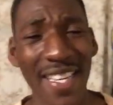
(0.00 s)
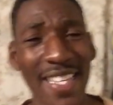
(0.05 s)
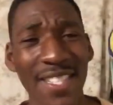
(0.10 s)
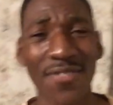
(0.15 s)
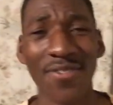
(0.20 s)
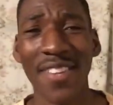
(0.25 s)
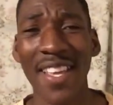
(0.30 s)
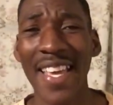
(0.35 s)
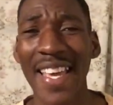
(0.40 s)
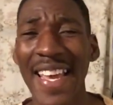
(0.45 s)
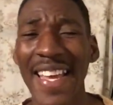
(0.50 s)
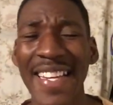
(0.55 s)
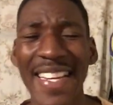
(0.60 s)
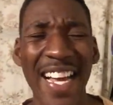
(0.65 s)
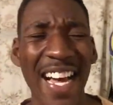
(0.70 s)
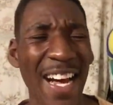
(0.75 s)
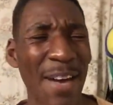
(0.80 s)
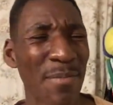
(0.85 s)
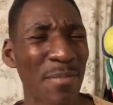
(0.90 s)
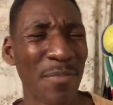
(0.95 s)
day today,
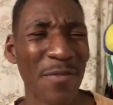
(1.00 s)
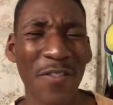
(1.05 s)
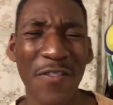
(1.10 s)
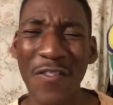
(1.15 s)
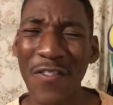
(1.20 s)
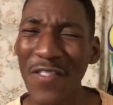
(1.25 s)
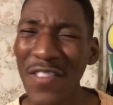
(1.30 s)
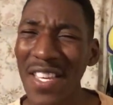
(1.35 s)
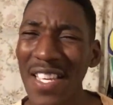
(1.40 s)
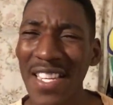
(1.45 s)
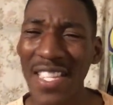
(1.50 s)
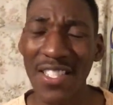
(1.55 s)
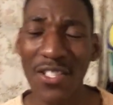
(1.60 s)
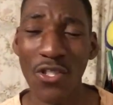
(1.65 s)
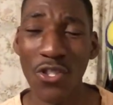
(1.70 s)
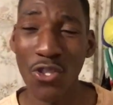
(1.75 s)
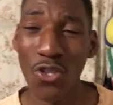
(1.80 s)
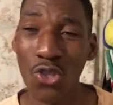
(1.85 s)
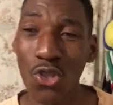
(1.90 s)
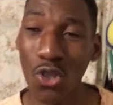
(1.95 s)
and I'm feeling
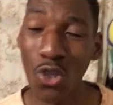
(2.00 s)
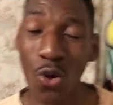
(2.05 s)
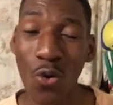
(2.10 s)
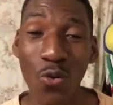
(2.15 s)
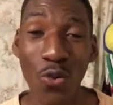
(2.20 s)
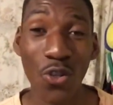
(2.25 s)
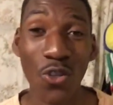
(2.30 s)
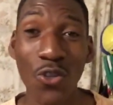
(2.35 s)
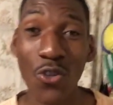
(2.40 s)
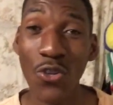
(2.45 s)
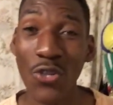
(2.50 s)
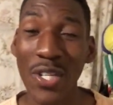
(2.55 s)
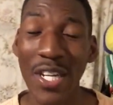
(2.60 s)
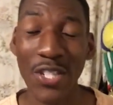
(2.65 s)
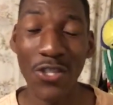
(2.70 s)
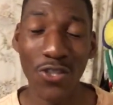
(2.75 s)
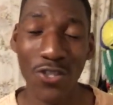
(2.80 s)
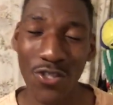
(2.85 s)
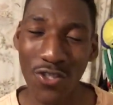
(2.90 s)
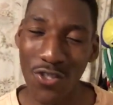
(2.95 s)
so good
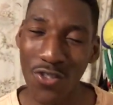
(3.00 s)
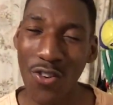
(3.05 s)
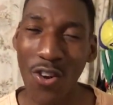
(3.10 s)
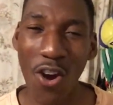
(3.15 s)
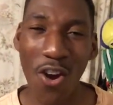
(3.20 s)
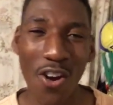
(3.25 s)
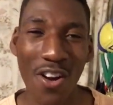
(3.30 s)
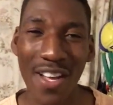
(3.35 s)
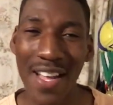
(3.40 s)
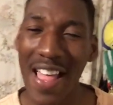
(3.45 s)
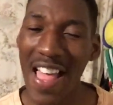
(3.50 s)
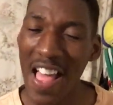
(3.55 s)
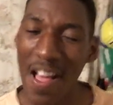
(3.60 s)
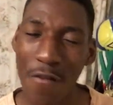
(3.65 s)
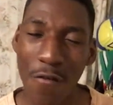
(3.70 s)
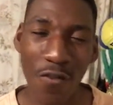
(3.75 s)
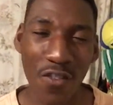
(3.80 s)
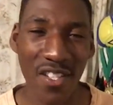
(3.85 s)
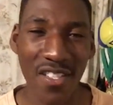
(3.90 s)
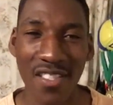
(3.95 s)
and stronger
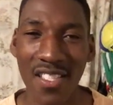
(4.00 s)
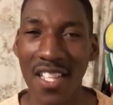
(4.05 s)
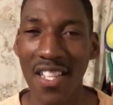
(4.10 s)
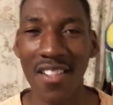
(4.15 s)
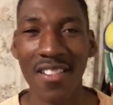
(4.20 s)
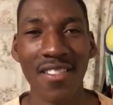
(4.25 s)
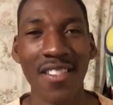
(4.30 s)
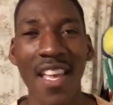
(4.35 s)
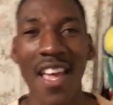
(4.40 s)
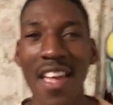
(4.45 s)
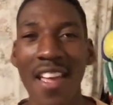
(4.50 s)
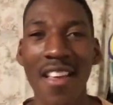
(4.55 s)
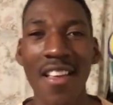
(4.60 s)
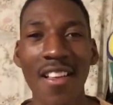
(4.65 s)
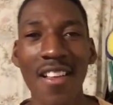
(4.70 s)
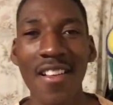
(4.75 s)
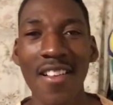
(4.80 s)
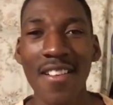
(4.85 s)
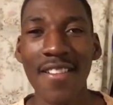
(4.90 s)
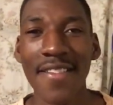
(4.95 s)
every single day.
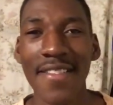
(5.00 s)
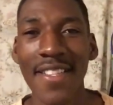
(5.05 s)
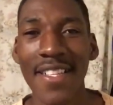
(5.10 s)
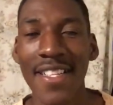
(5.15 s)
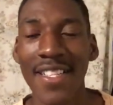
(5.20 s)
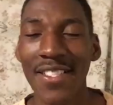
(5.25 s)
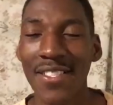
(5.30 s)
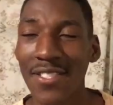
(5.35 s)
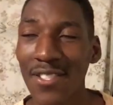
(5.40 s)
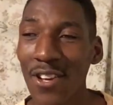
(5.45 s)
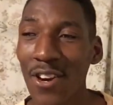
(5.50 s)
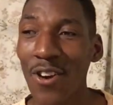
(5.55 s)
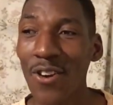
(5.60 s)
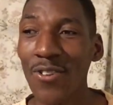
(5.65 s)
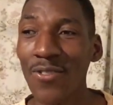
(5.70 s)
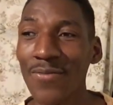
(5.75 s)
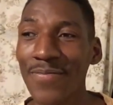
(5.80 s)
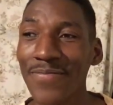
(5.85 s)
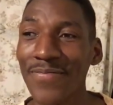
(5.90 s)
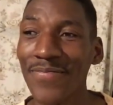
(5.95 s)

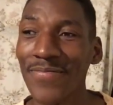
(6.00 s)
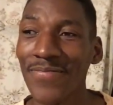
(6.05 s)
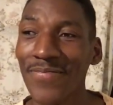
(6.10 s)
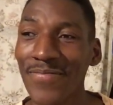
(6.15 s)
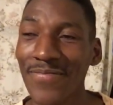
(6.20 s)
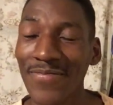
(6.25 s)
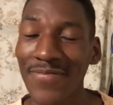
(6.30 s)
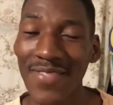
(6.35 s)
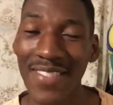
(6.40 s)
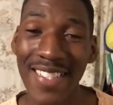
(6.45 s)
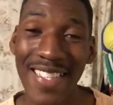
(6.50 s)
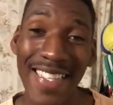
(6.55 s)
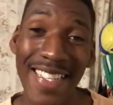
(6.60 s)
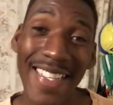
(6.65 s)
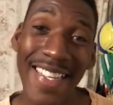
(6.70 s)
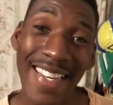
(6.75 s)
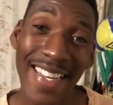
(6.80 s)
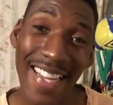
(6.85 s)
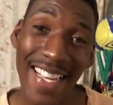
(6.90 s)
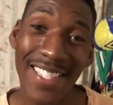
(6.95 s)
So,
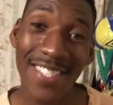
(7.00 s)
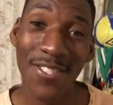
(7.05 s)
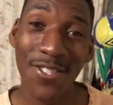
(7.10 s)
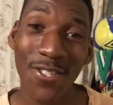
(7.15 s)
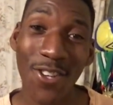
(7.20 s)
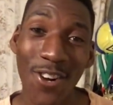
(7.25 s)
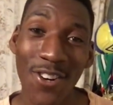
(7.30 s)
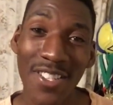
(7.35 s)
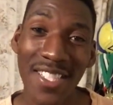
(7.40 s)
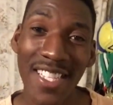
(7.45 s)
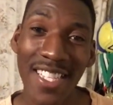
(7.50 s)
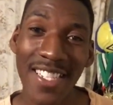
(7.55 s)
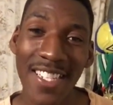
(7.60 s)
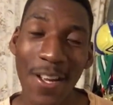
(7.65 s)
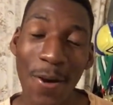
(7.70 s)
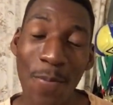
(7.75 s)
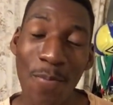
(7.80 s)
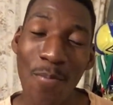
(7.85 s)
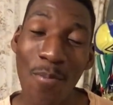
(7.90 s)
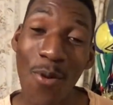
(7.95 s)
less
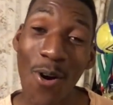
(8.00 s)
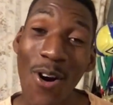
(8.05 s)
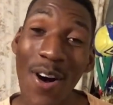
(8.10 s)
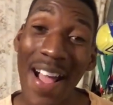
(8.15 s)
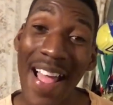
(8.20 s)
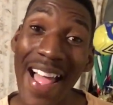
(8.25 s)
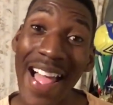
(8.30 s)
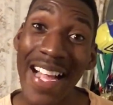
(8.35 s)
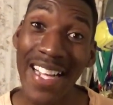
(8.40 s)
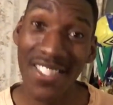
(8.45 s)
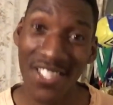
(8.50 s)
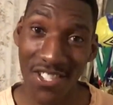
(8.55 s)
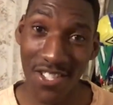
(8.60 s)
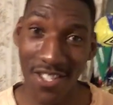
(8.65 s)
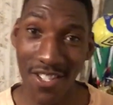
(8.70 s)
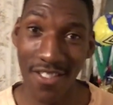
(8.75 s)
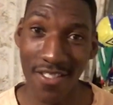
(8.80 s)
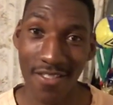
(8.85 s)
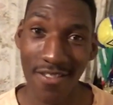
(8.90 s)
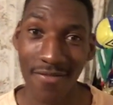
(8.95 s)
talking, more
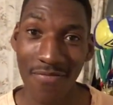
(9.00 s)
action.